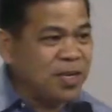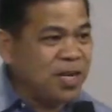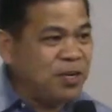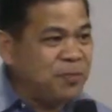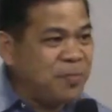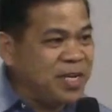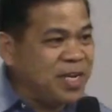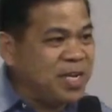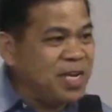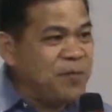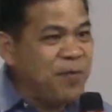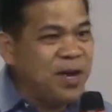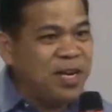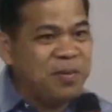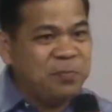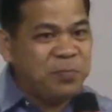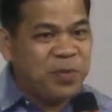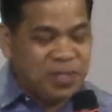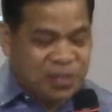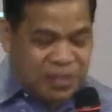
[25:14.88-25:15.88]
Ano ba ginawa
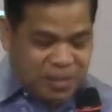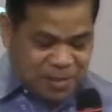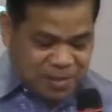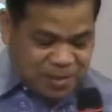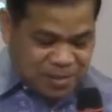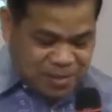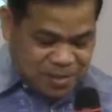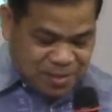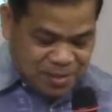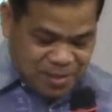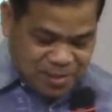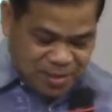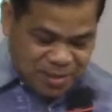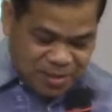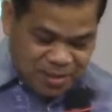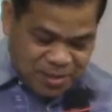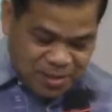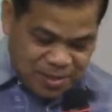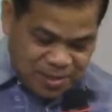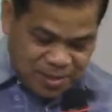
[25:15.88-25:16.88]
ni Peter?
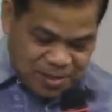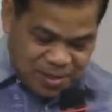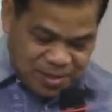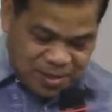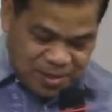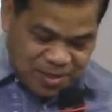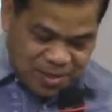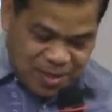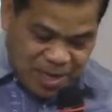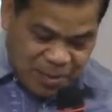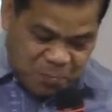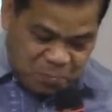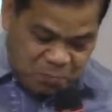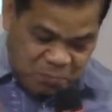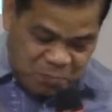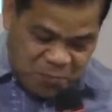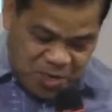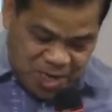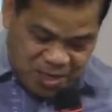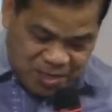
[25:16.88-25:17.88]

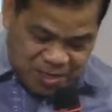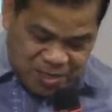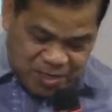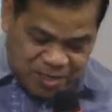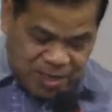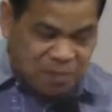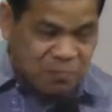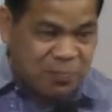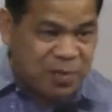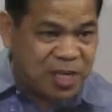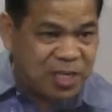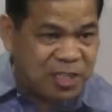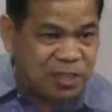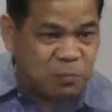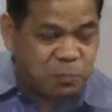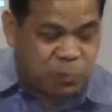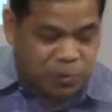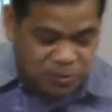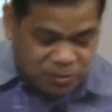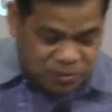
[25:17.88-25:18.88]
Then Peter, in
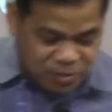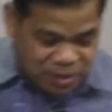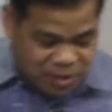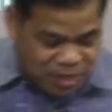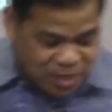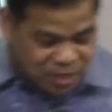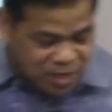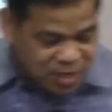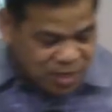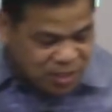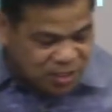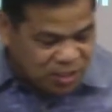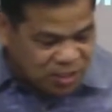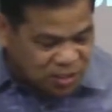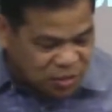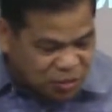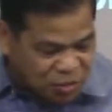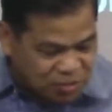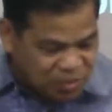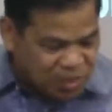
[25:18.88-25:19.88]
verse 14, he
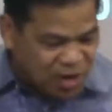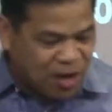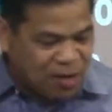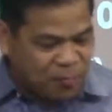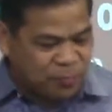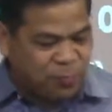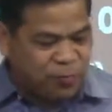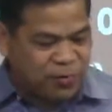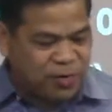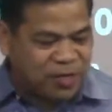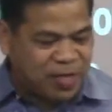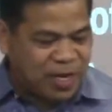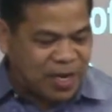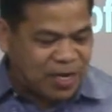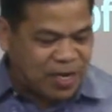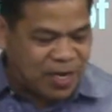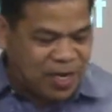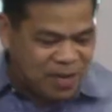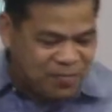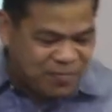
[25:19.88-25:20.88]
stood up with
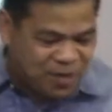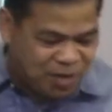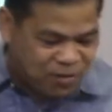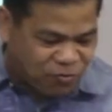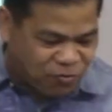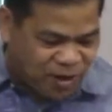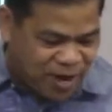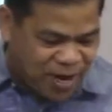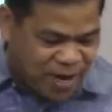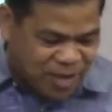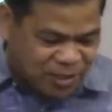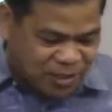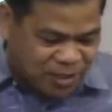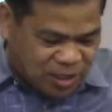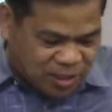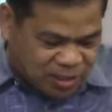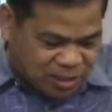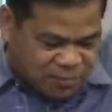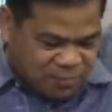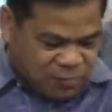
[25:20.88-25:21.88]
the 11, raised
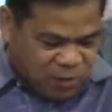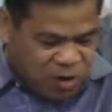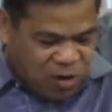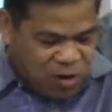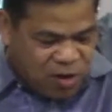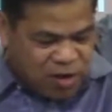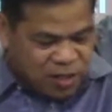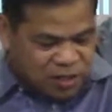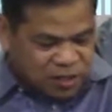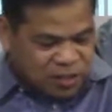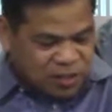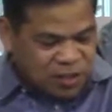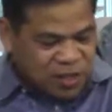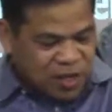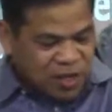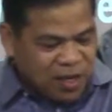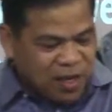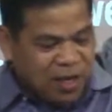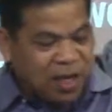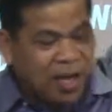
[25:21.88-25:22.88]
his
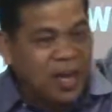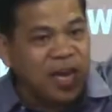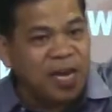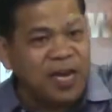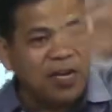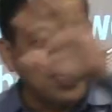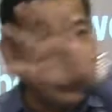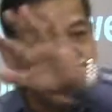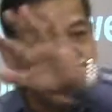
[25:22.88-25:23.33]
voice, and